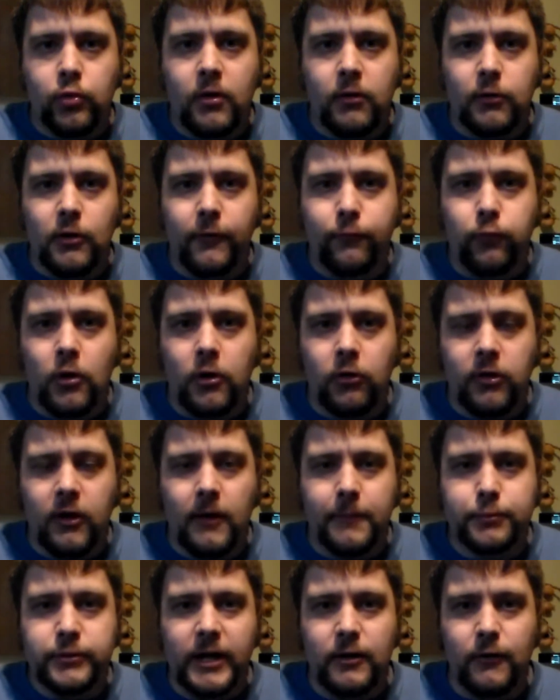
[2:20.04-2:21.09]
Christoph
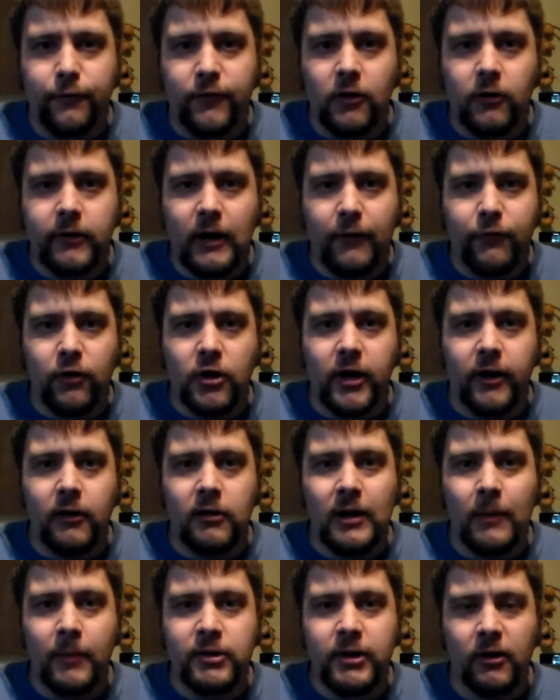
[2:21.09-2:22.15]
Waltz is playing the villain. I forgot
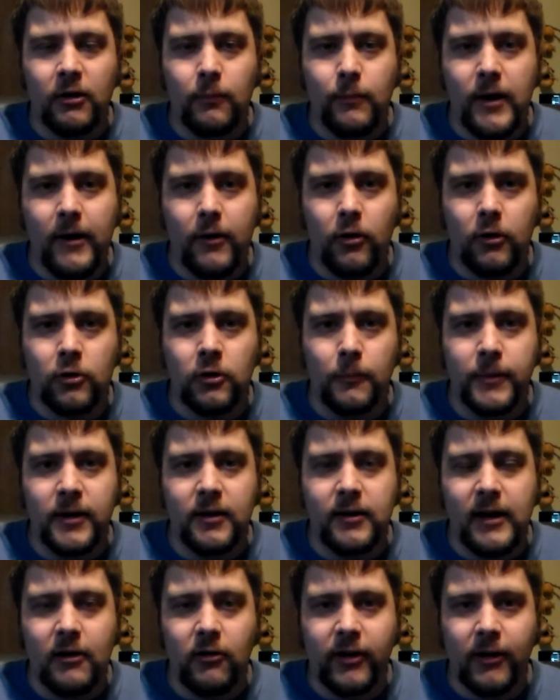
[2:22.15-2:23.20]
his name. It doesn't matter. It could
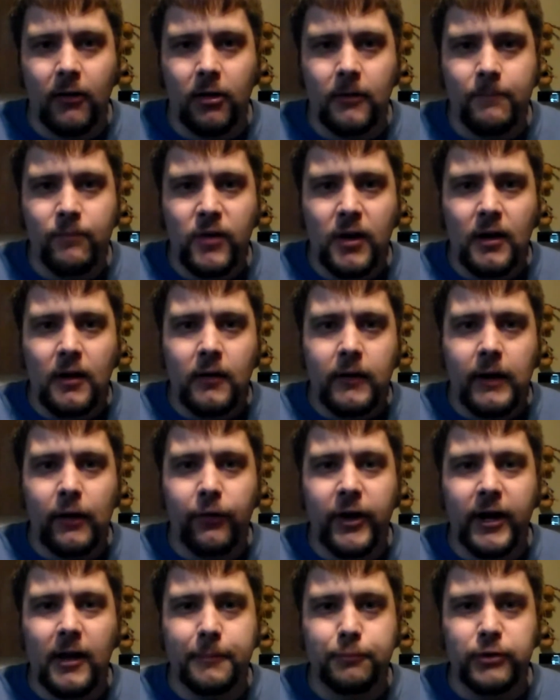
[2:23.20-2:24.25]
be an alias.
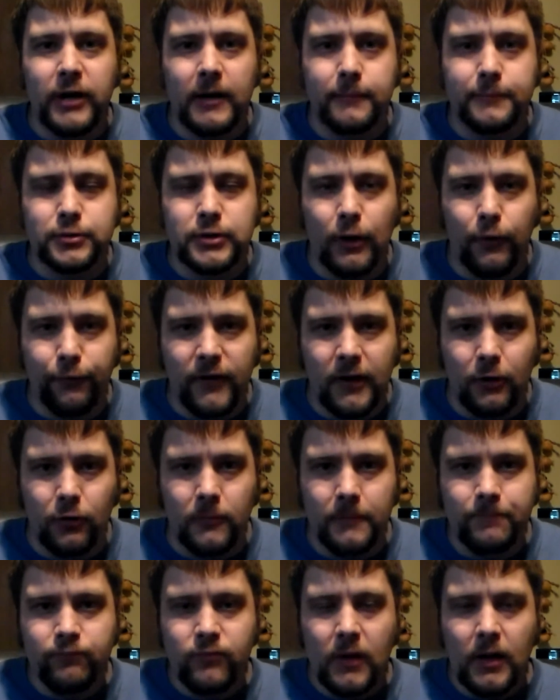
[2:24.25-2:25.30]
I think it's playing
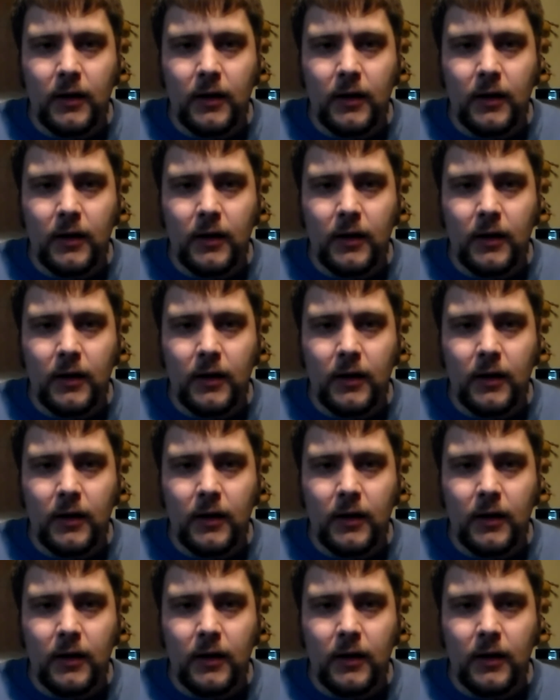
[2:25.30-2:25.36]
Blofeld.